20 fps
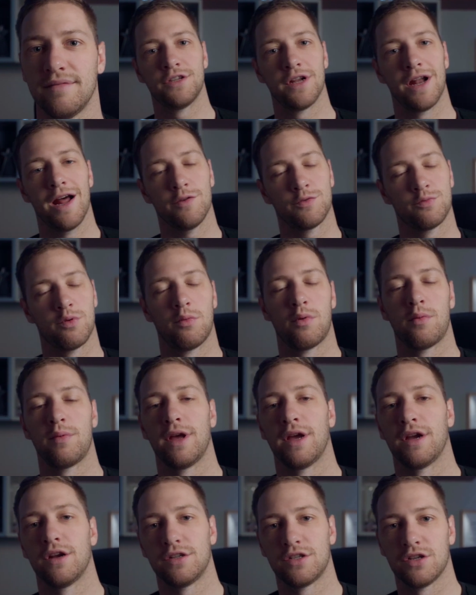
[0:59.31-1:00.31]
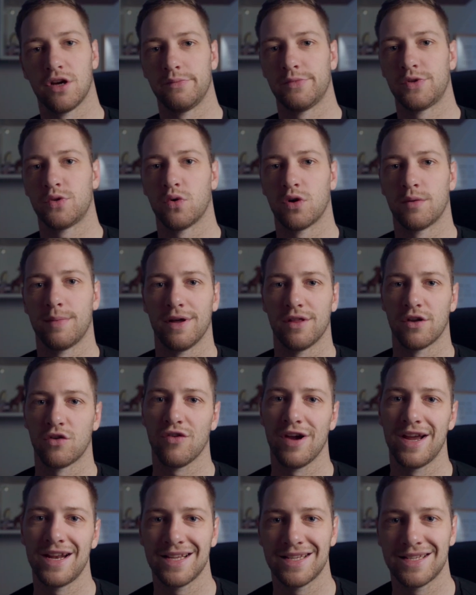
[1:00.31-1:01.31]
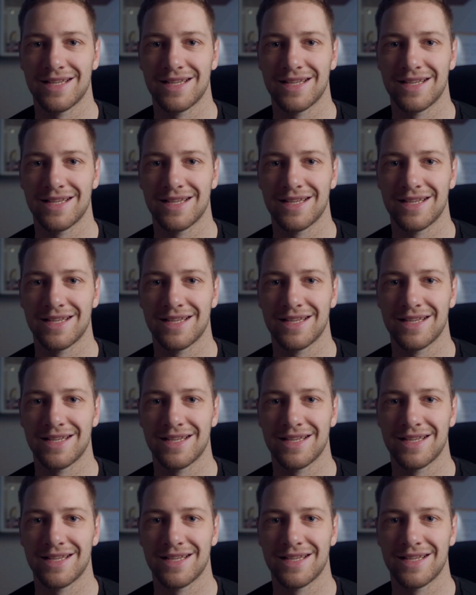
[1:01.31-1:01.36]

So now's probably a good time to talk about the grading